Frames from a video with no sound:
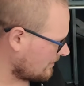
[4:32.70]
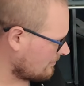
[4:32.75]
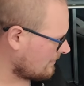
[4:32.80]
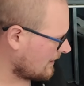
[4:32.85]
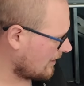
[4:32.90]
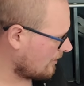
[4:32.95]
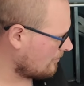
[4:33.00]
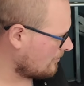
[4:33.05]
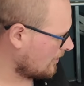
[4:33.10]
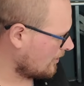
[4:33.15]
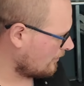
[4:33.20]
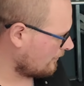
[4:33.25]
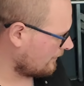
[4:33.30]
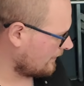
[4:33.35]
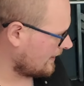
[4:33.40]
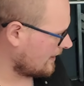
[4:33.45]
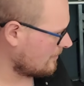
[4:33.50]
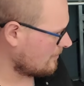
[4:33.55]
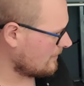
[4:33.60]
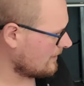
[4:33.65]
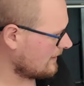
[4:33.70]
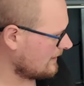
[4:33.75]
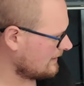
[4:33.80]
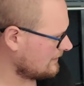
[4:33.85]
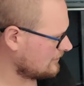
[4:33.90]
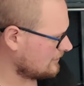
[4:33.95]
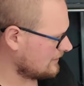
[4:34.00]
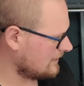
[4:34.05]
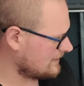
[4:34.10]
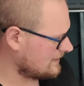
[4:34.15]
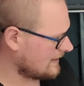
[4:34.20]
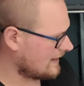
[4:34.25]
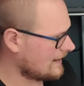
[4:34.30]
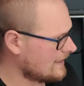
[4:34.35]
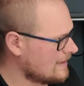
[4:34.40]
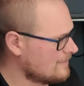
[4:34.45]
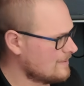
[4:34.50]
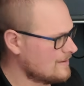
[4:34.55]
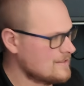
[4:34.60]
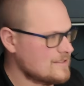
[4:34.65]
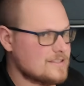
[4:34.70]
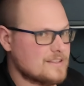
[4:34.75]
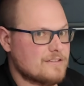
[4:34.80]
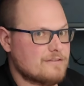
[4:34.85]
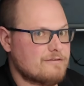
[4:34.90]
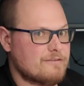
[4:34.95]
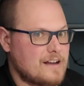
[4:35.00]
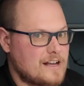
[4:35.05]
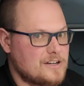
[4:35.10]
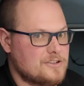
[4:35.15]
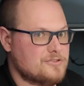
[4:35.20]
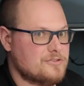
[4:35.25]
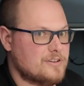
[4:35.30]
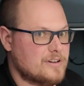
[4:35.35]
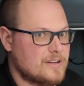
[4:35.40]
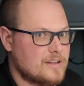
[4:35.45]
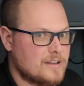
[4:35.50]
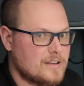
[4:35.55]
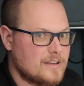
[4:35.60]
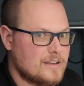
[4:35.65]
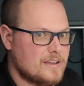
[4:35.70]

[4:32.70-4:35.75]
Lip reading: can power both them, and he's going to tie them into the factory